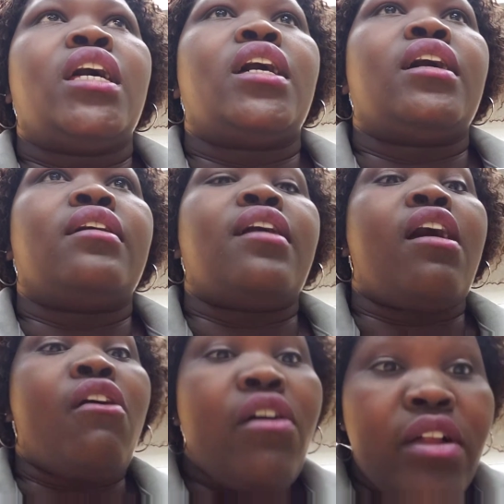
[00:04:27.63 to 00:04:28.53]
I
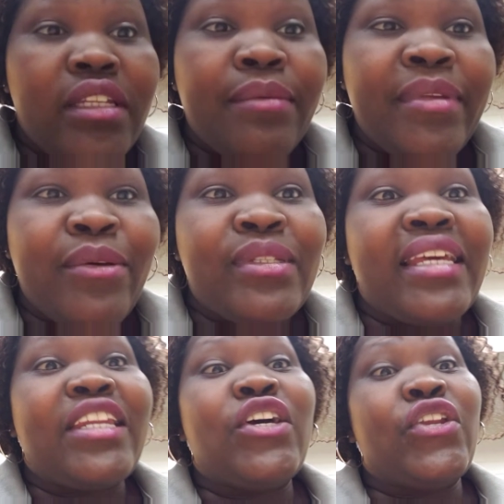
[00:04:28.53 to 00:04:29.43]
called them and they was
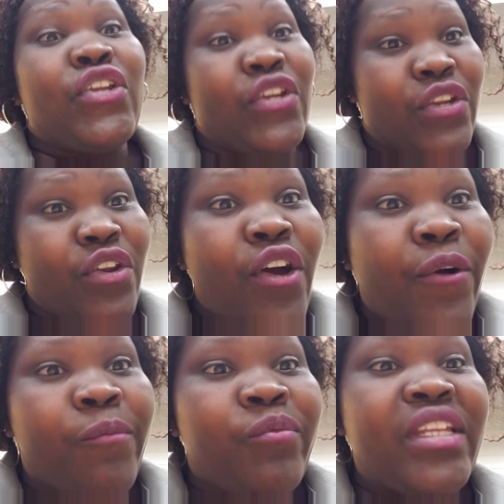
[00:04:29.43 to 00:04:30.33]
like, no, no, no, no,
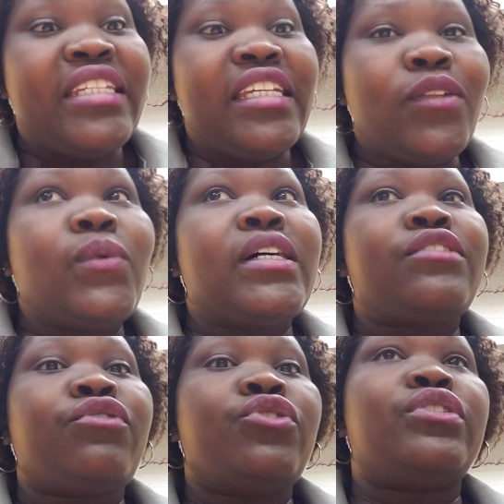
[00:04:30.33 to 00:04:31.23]
no. The deal was
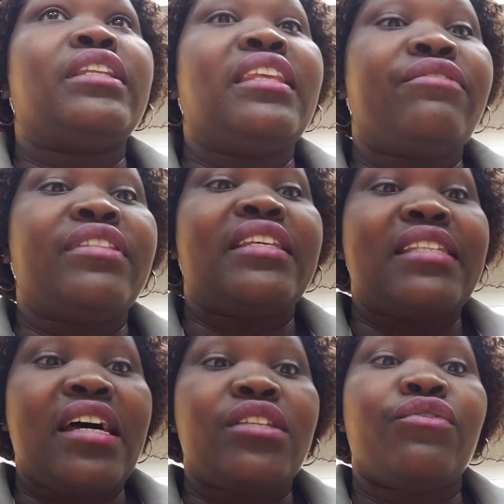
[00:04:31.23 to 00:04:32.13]
for you to live in this
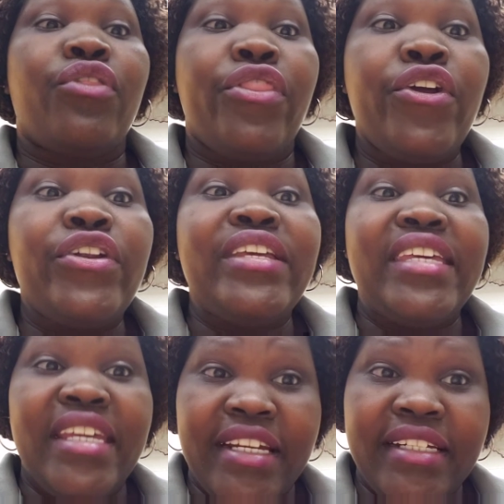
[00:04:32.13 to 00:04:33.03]
house for 30
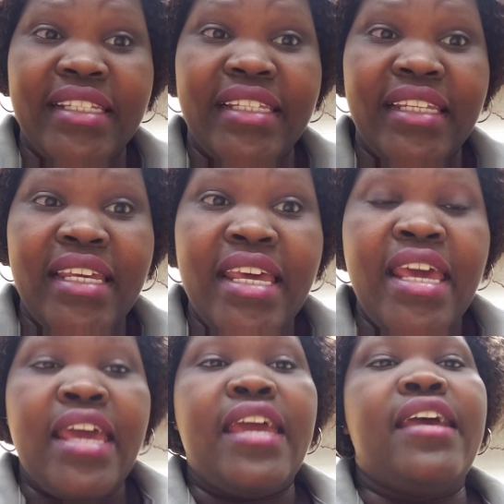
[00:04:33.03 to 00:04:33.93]
years,
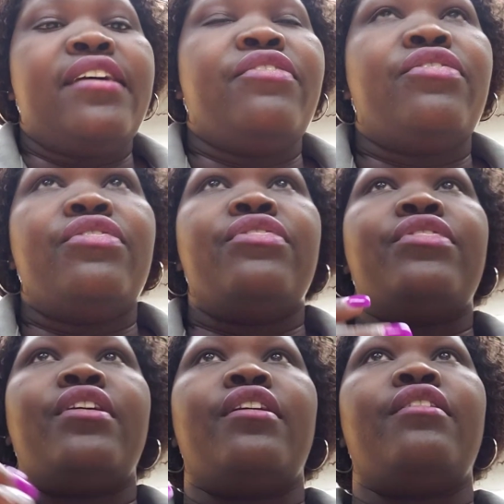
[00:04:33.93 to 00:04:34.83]
and
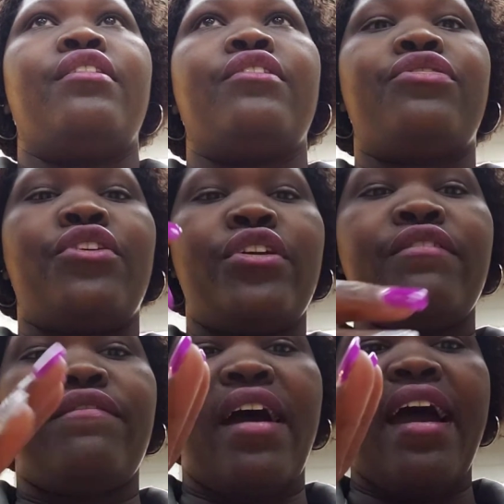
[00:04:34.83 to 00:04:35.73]
the
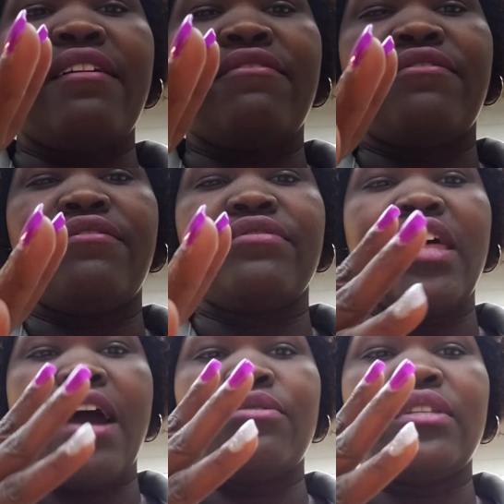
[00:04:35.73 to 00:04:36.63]

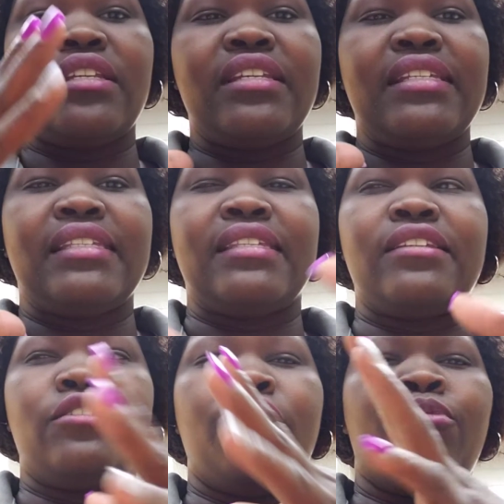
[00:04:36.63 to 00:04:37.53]
35,000 is
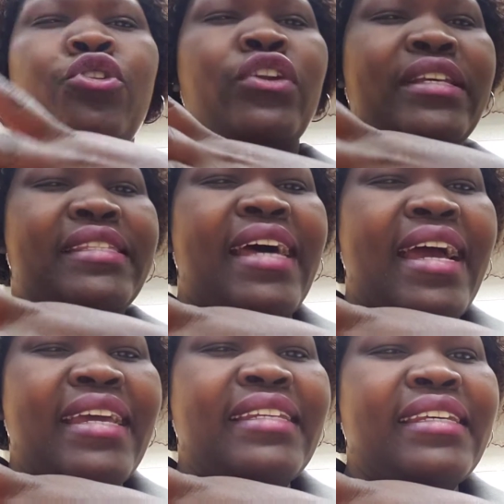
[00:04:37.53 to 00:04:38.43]
they put on the
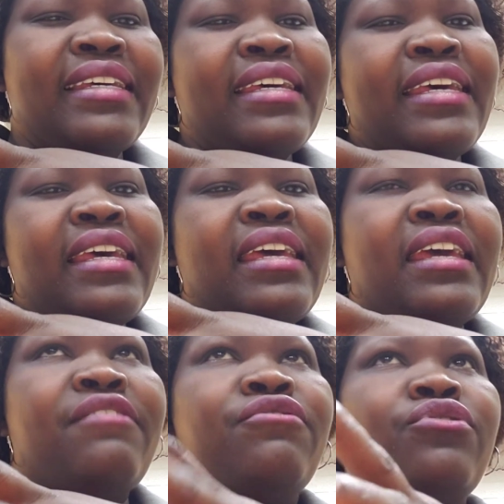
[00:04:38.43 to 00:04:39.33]
side.
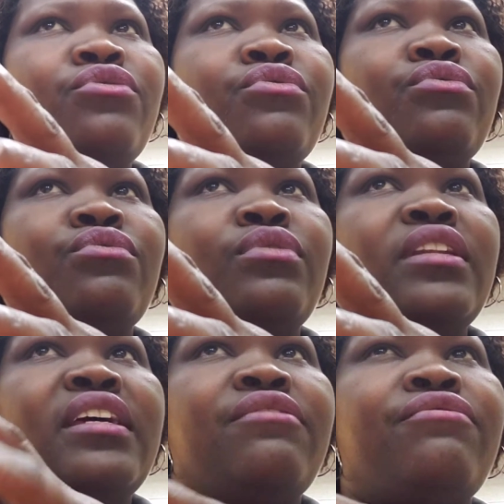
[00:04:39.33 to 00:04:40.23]
If you
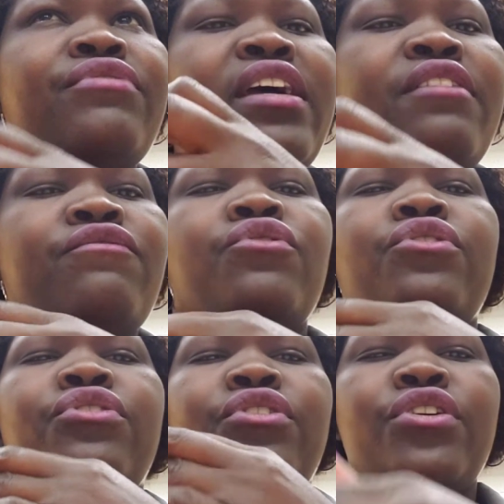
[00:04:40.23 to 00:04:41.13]
live there for
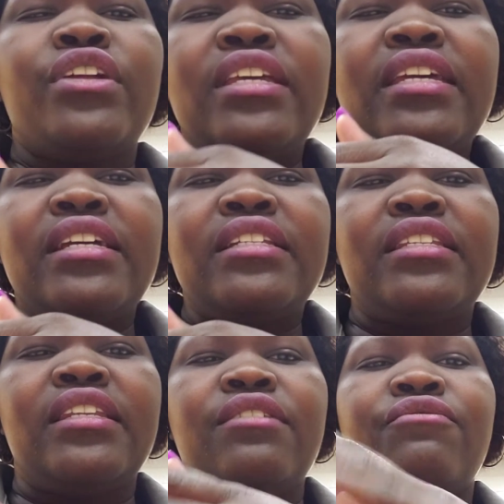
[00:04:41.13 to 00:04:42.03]
30 years,
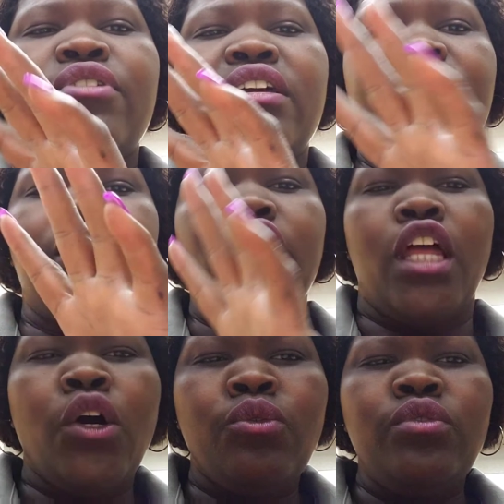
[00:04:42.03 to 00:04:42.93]
they forgiving
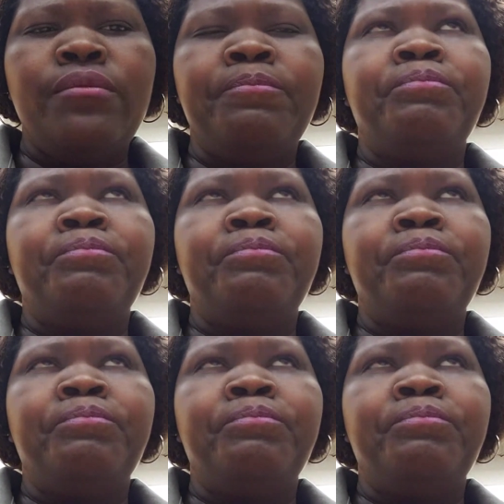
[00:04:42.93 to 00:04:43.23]
loan.